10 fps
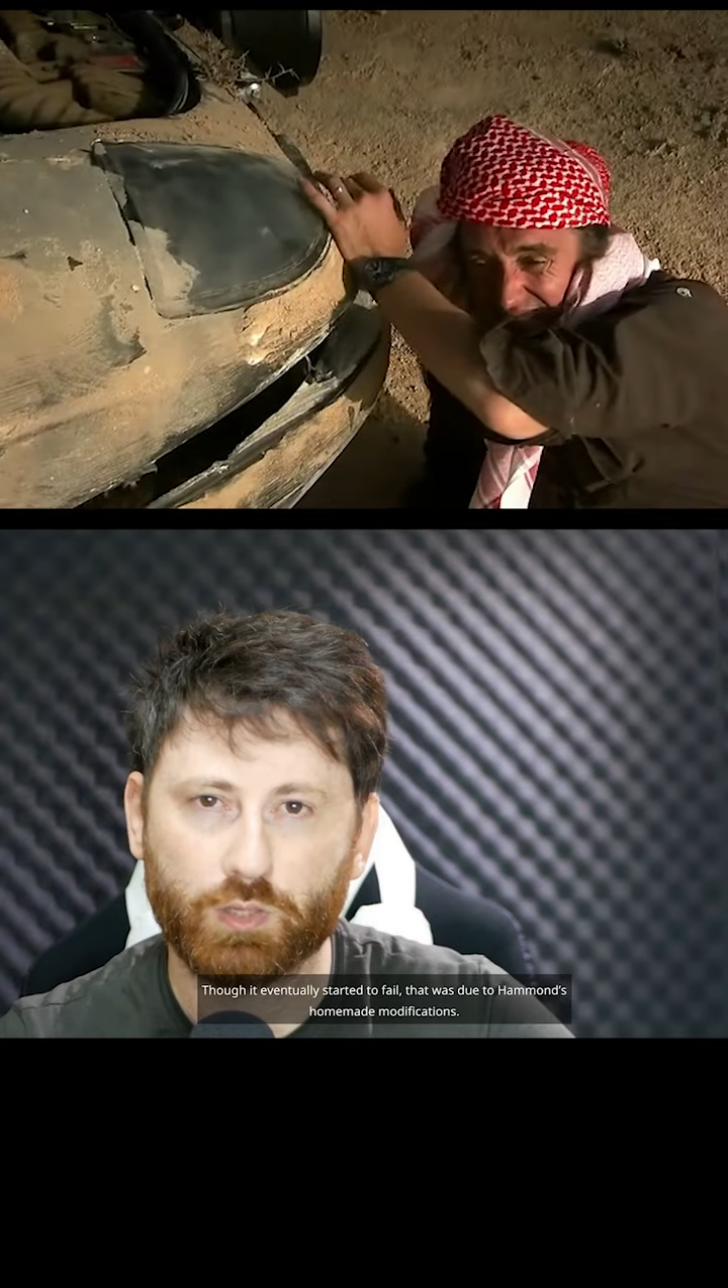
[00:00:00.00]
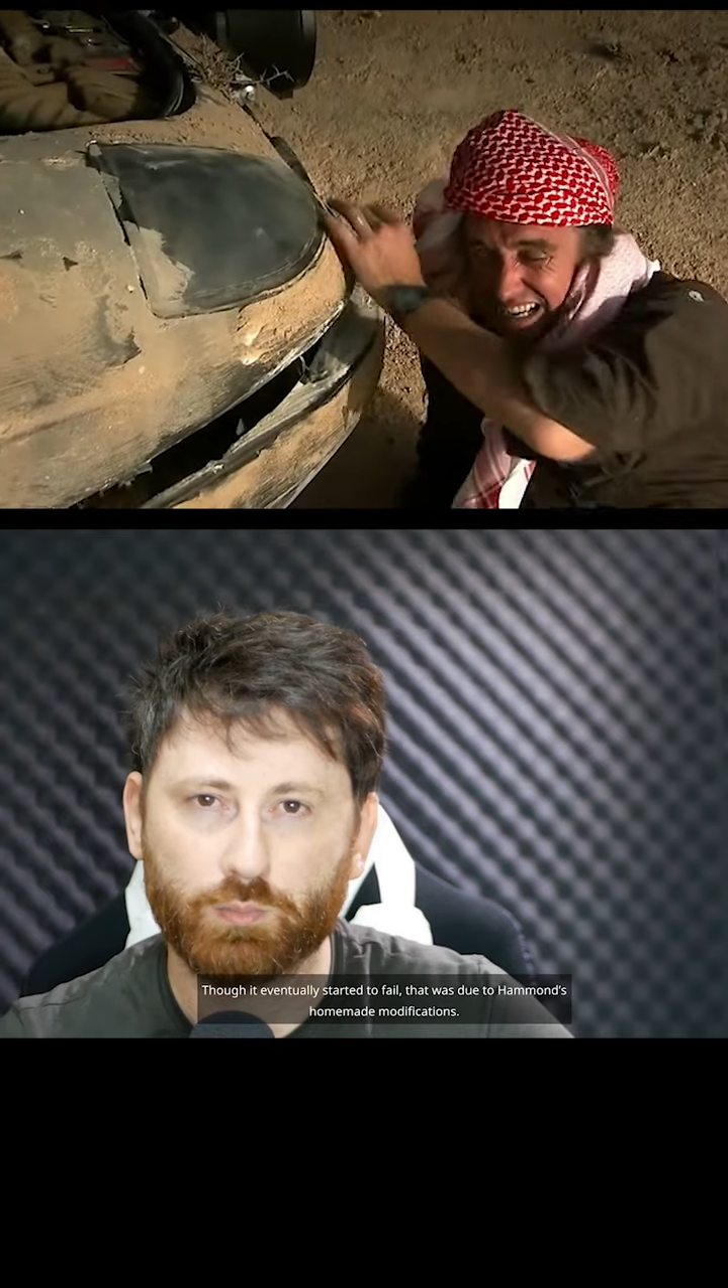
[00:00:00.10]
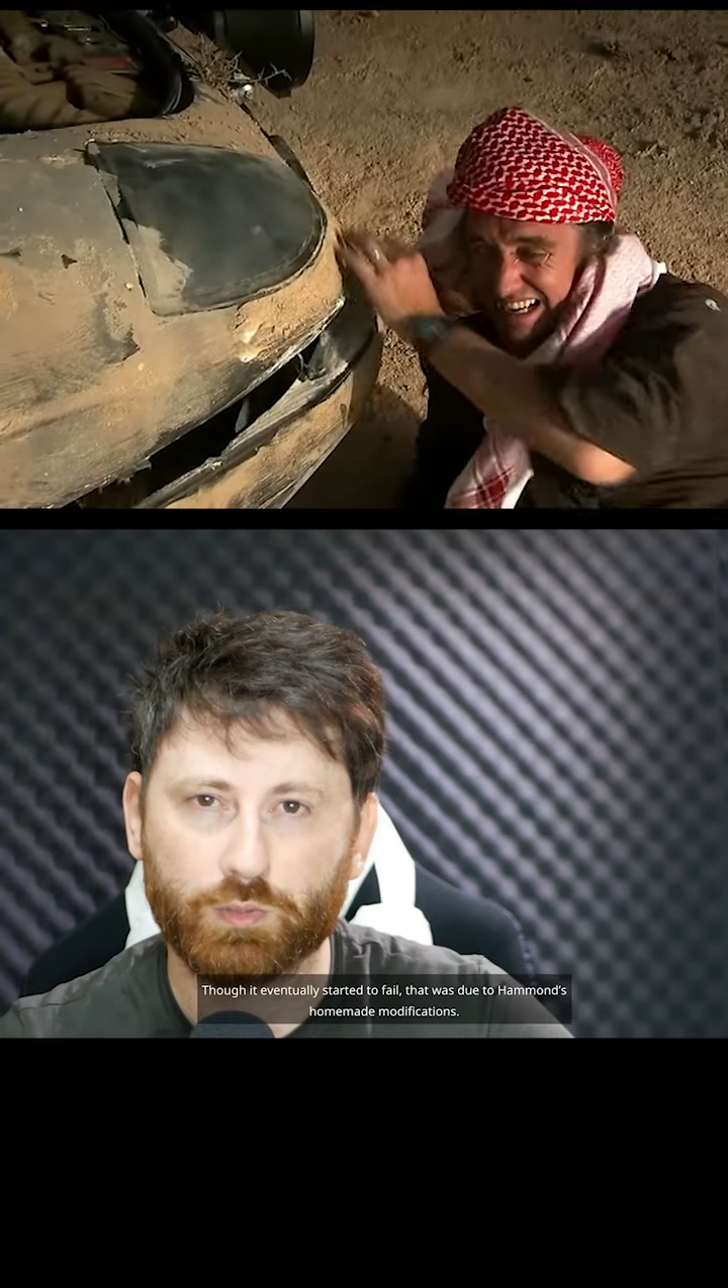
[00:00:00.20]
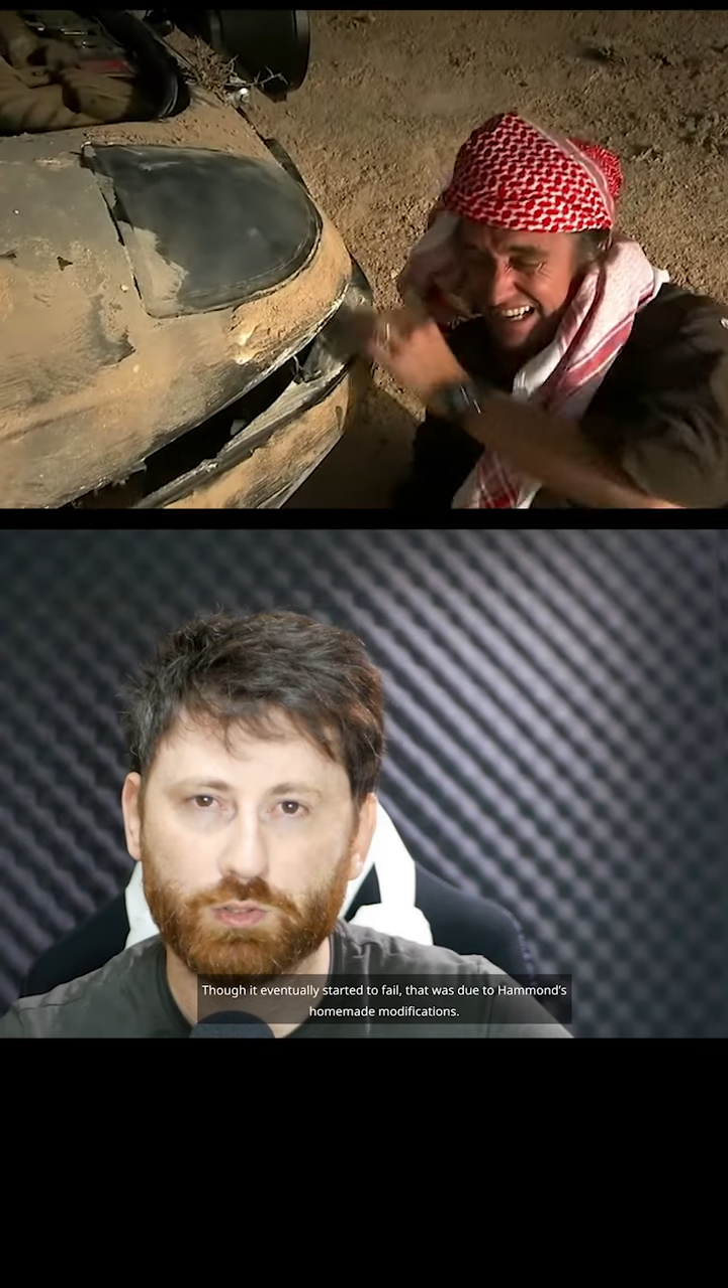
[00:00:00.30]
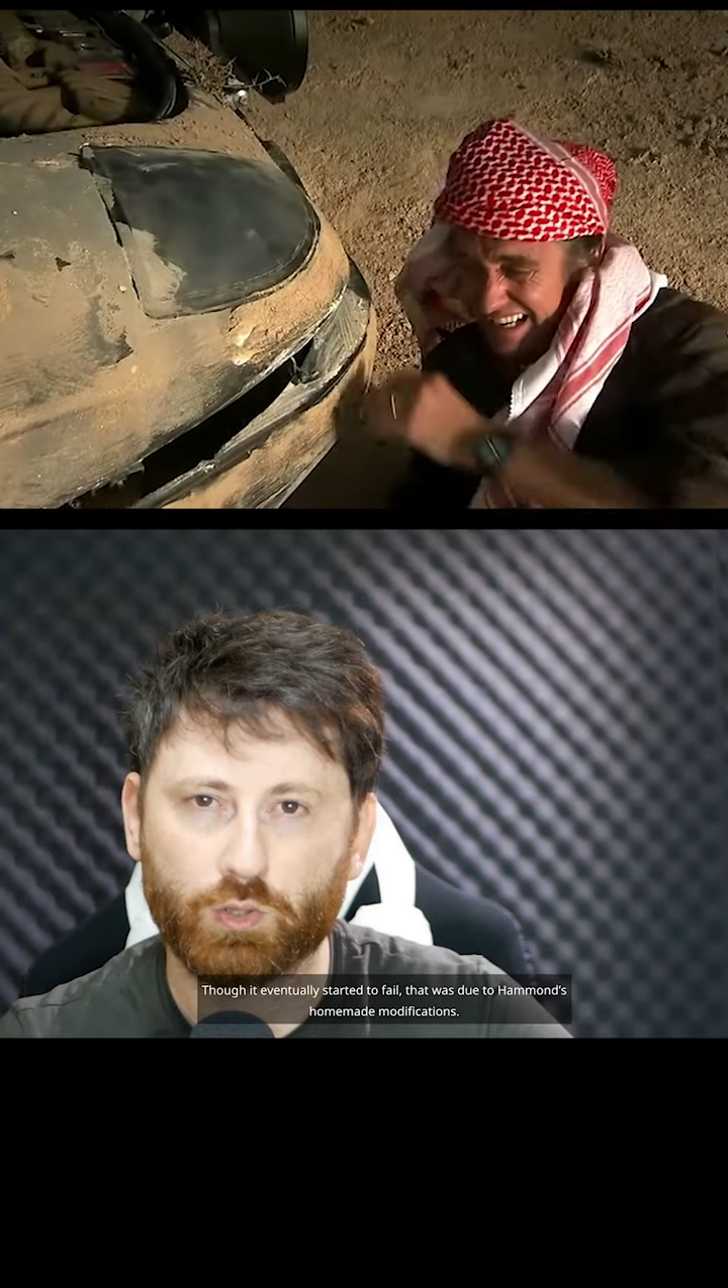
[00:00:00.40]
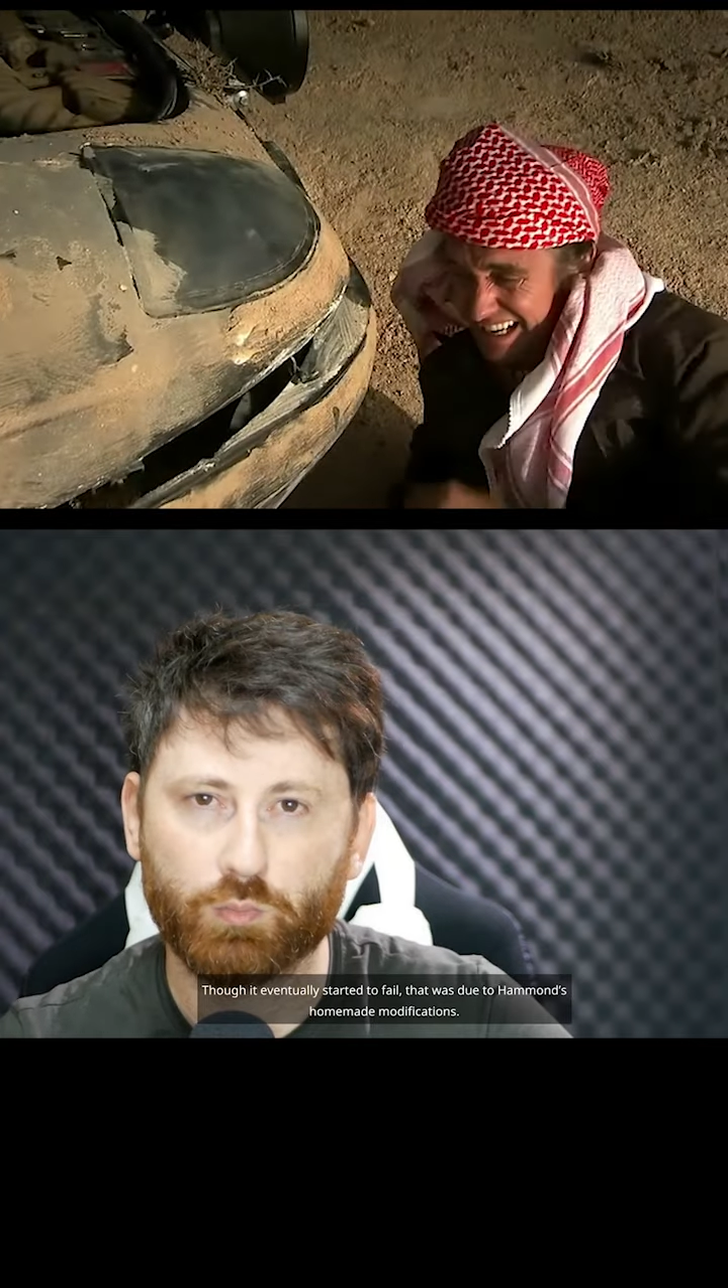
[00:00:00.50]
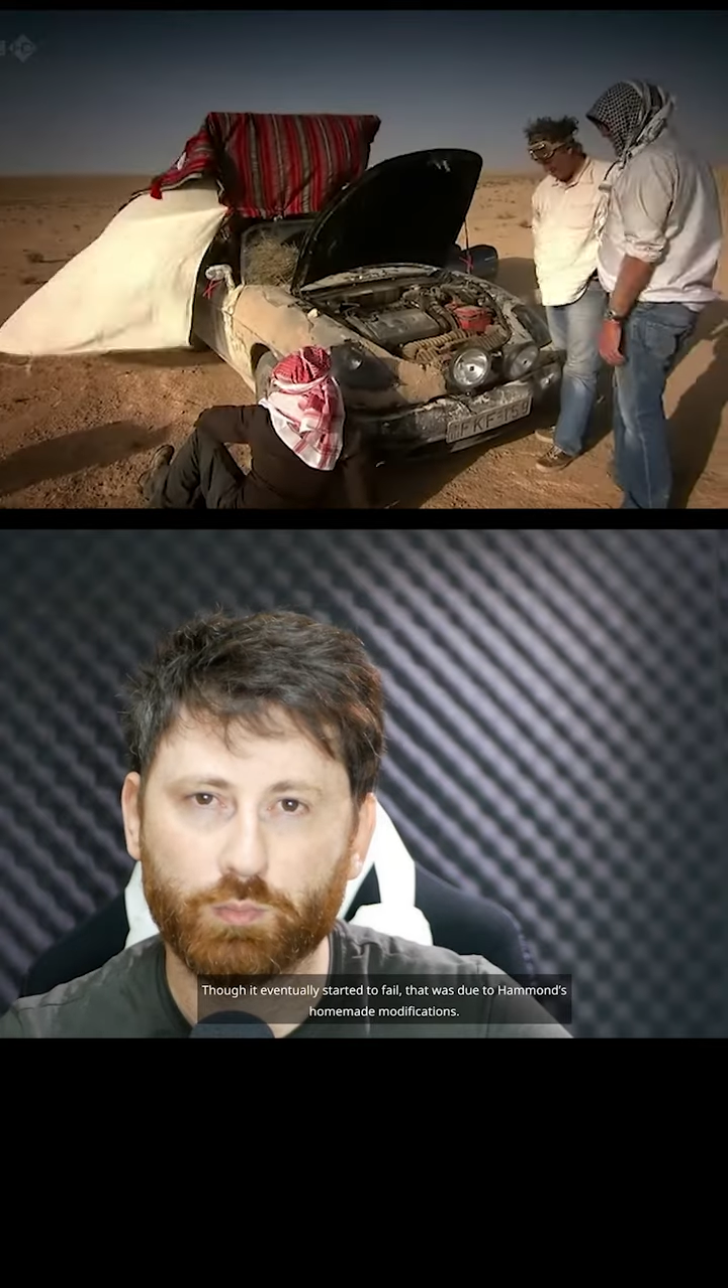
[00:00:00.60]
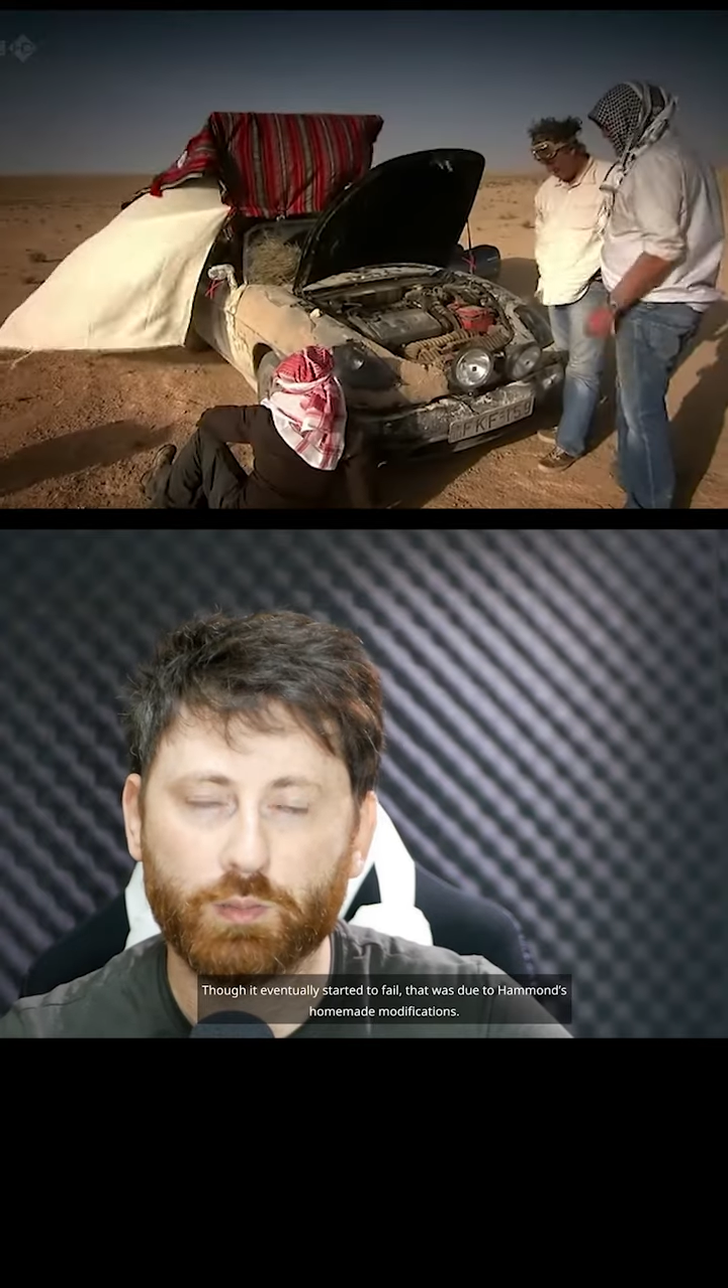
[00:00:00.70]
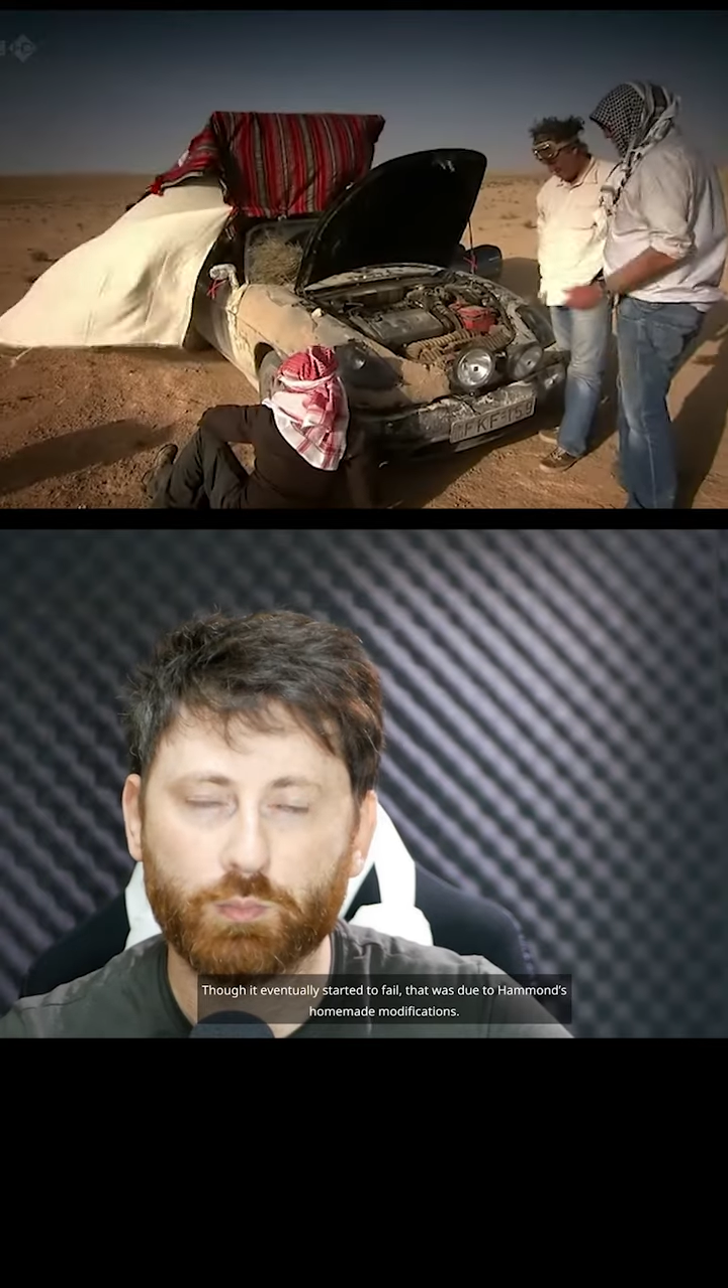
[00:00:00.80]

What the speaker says: Hammond's homemade